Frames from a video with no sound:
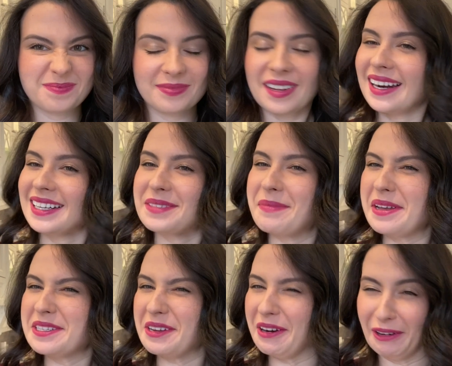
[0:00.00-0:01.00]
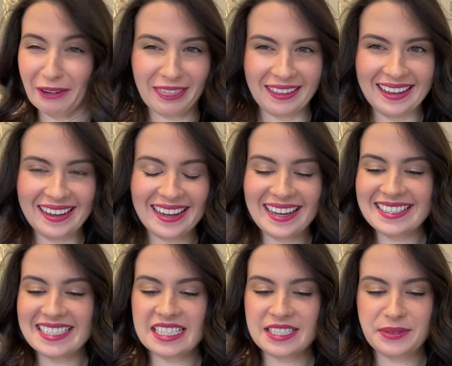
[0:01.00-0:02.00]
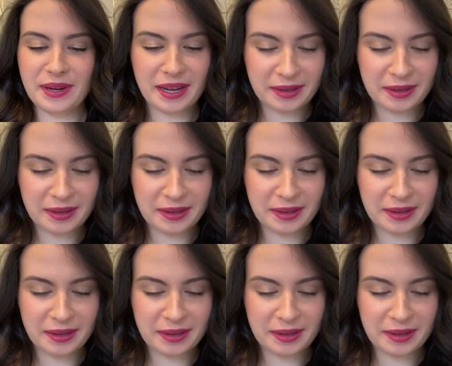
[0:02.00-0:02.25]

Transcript: it kind of smells earthy to